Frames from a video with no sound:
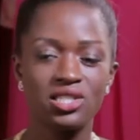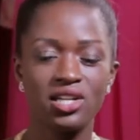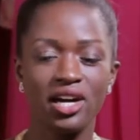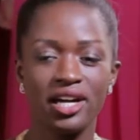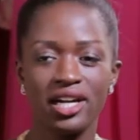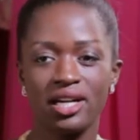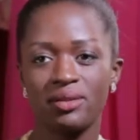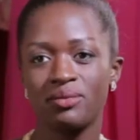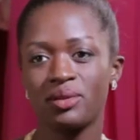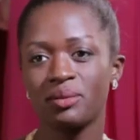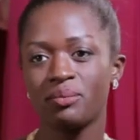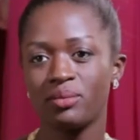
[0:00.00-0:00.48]

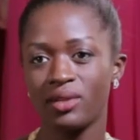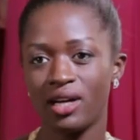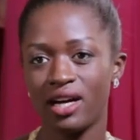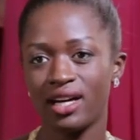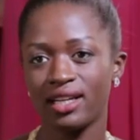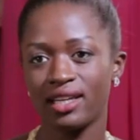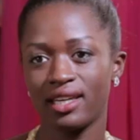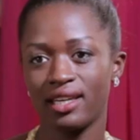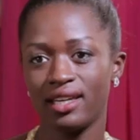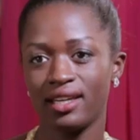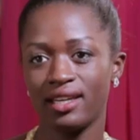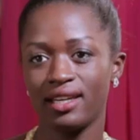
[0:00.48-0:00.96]
started with
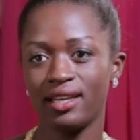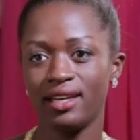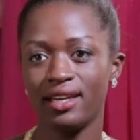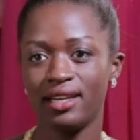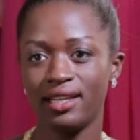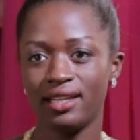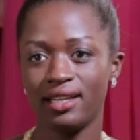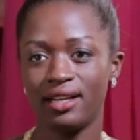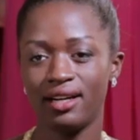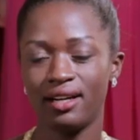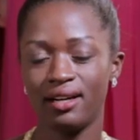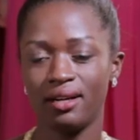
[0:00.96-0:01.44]
blogging,
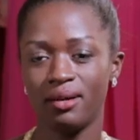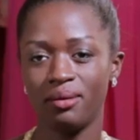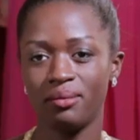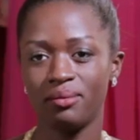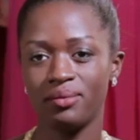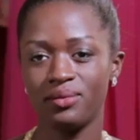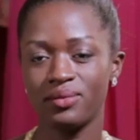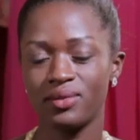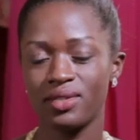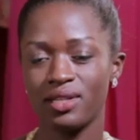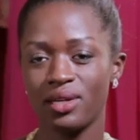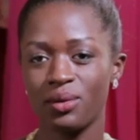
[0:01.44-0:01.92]

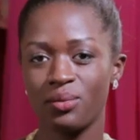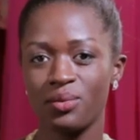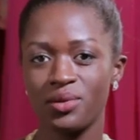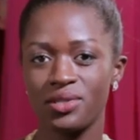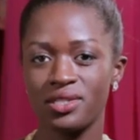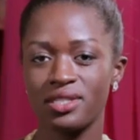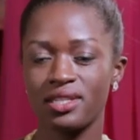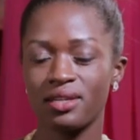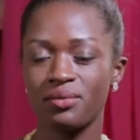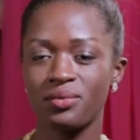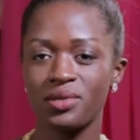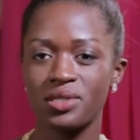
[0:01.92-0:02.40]
and
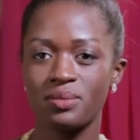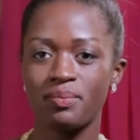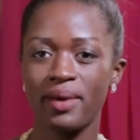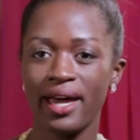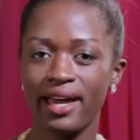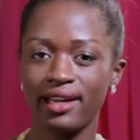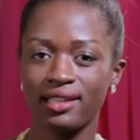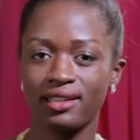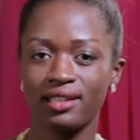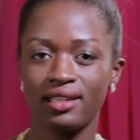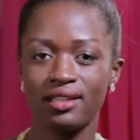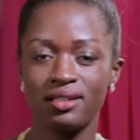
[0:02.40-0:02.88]
it was
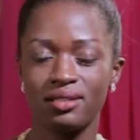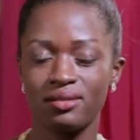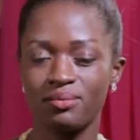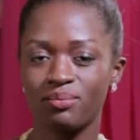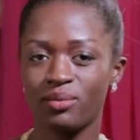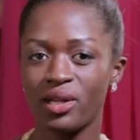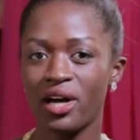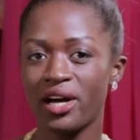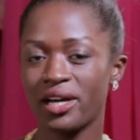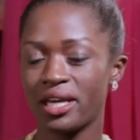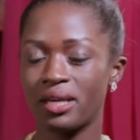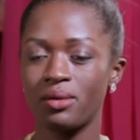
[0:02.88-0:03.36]
back then,
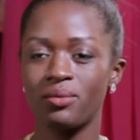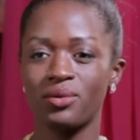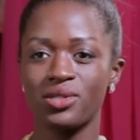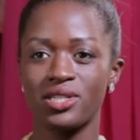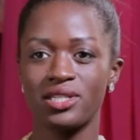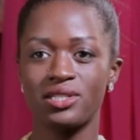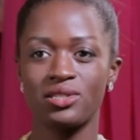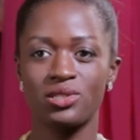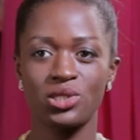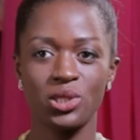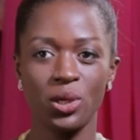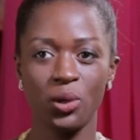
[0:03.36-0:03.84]
blogging
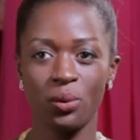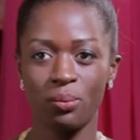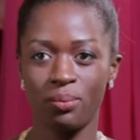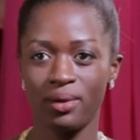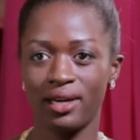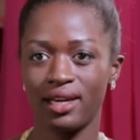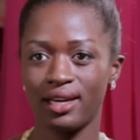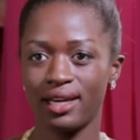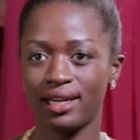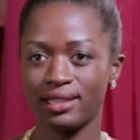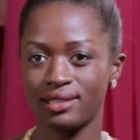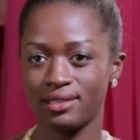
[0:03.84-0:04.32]
wasn't so
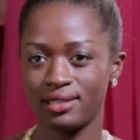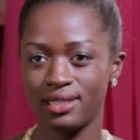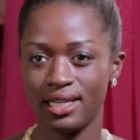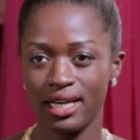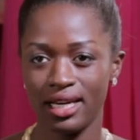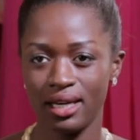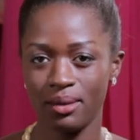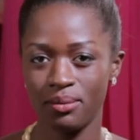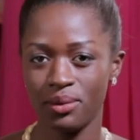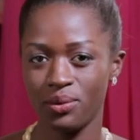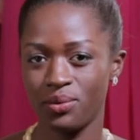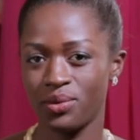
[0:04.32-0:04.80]
big at the
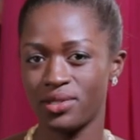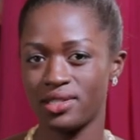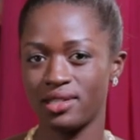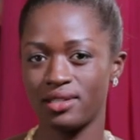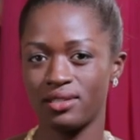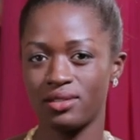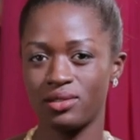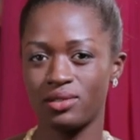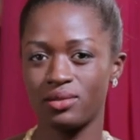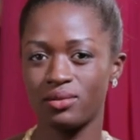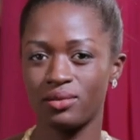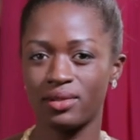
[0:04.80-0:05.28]
time. It was
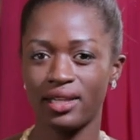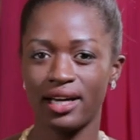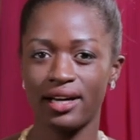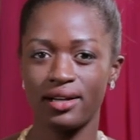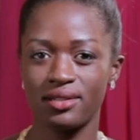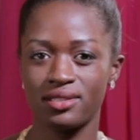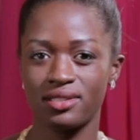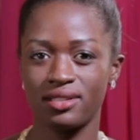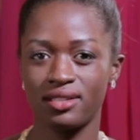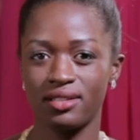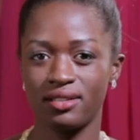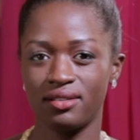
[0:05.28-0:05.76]
in
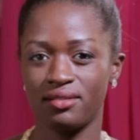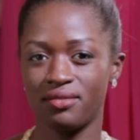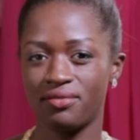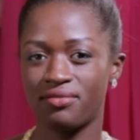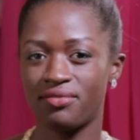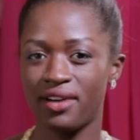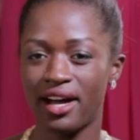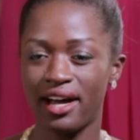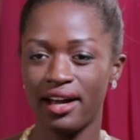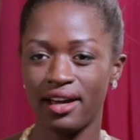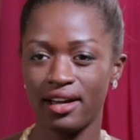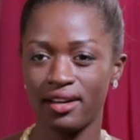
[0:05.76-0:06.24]

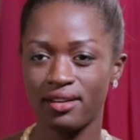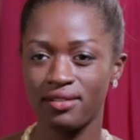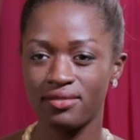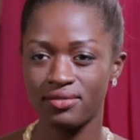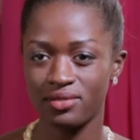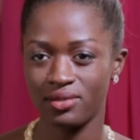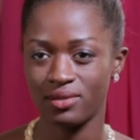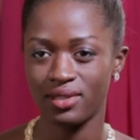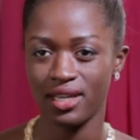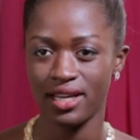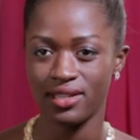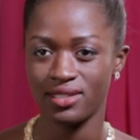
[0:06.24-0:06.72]

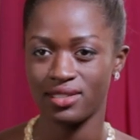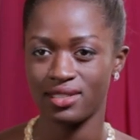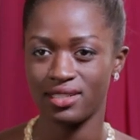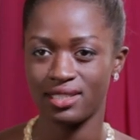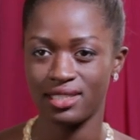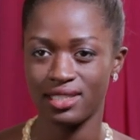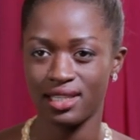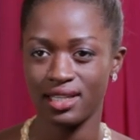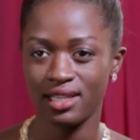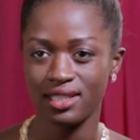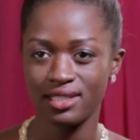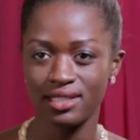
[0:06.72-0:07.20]
2005,
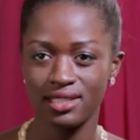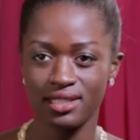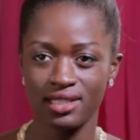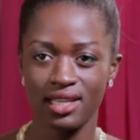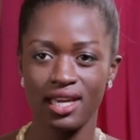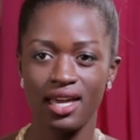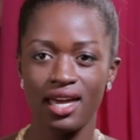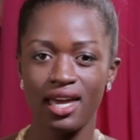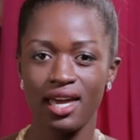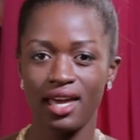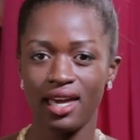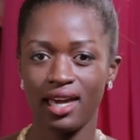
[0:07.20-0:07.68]

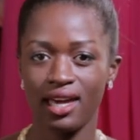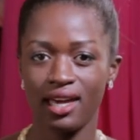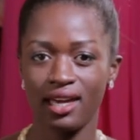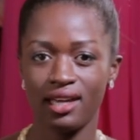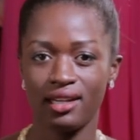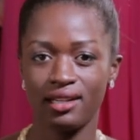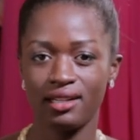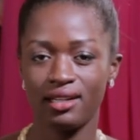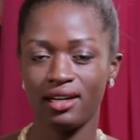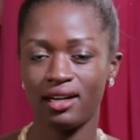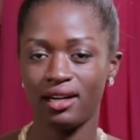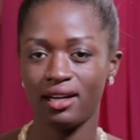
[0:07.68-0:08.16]
2006.
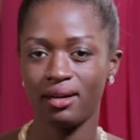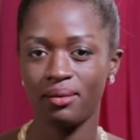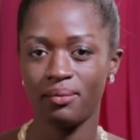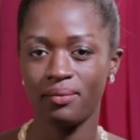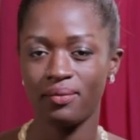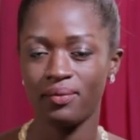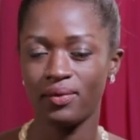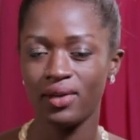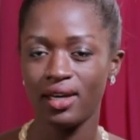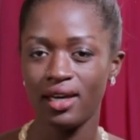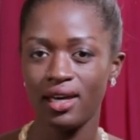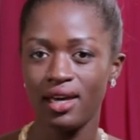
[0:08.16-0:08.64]

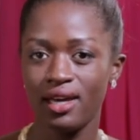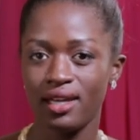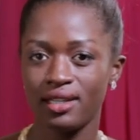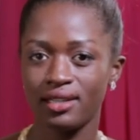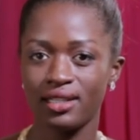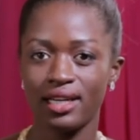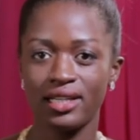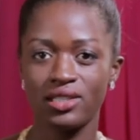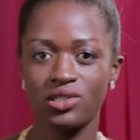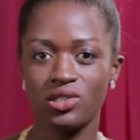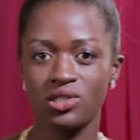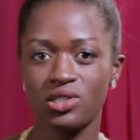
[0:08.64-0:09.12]
And
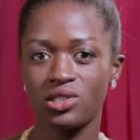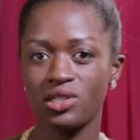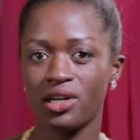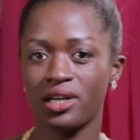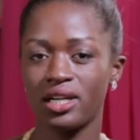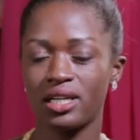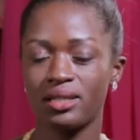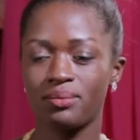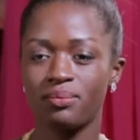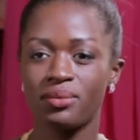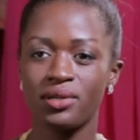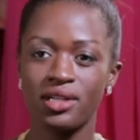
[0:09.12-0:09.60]
I just
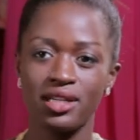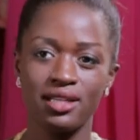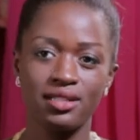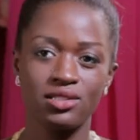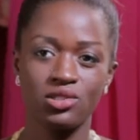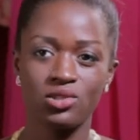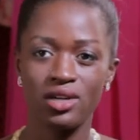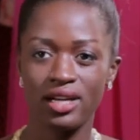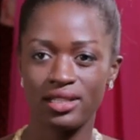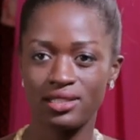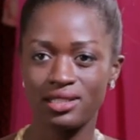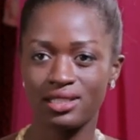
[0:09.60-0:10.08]
started
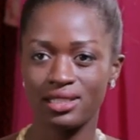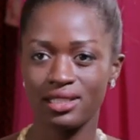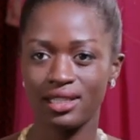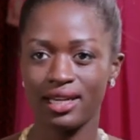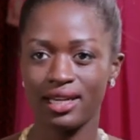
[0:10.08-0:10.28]
putting trends